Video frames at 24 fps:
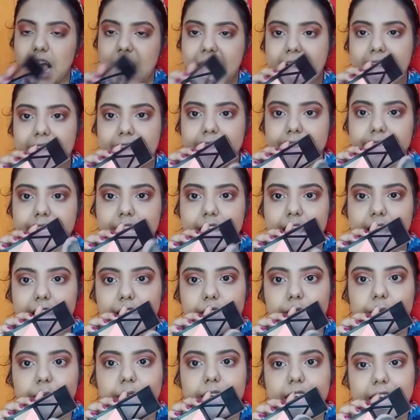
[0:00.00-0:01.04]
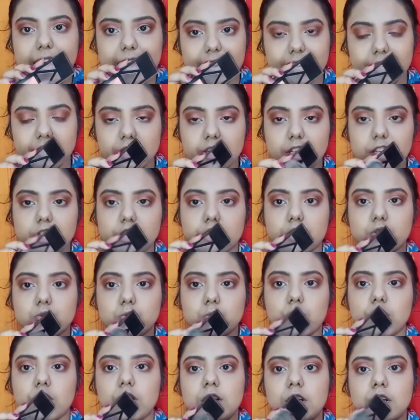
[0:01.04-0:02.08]
and I will actually
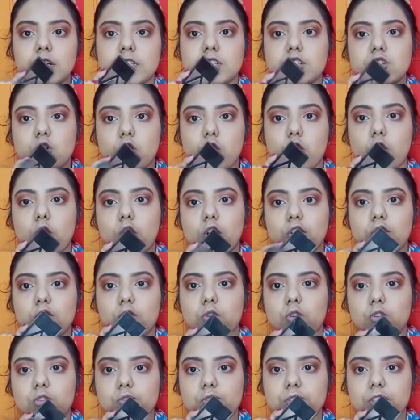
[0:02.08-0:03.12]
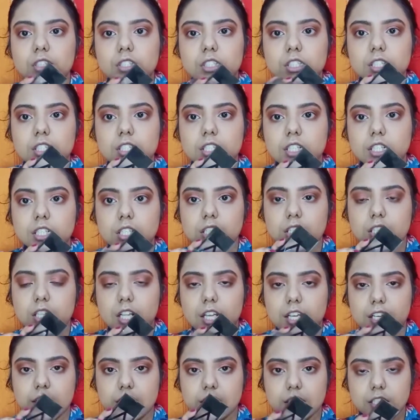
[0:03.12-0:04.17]
swirl it all over this
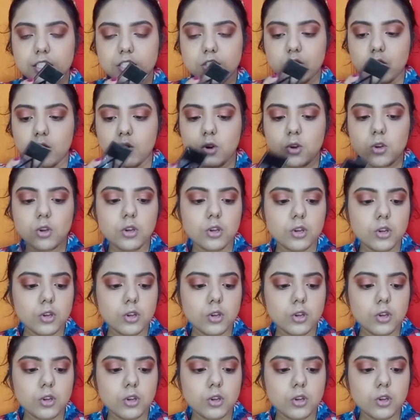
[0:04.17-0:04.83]
like so.